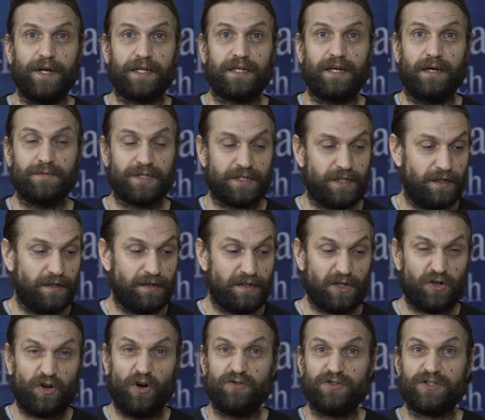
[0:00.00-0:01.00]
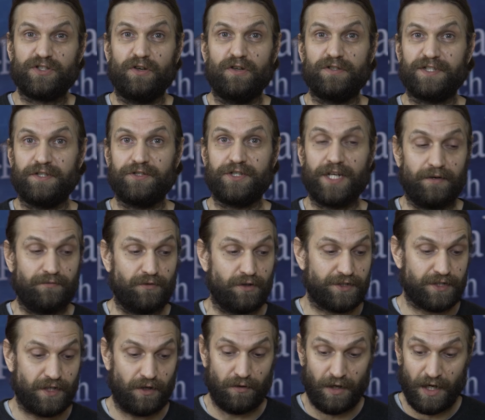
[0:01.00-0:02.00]
it comes to consoles in general.
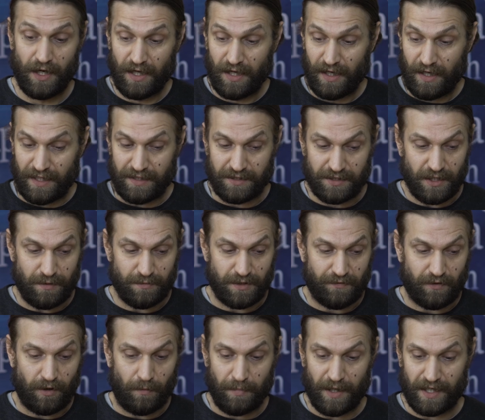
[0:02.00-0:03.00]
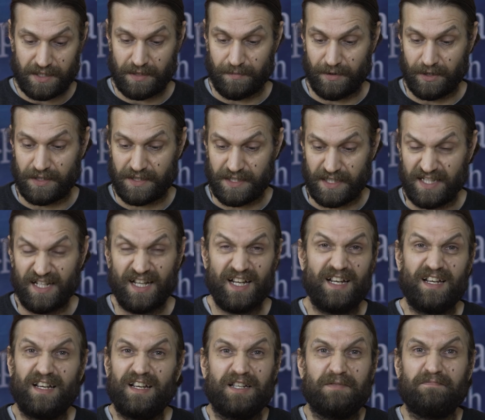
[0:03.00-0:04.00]
So in terms of compatibility,
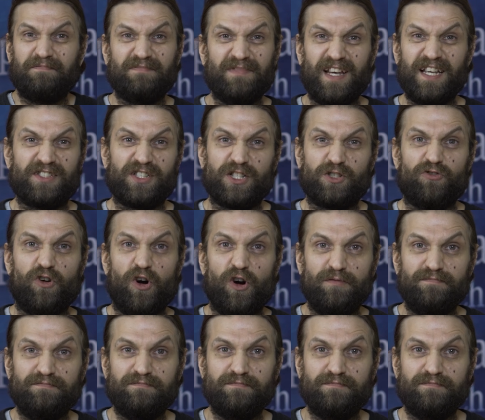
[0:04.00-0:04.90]
it's a draw.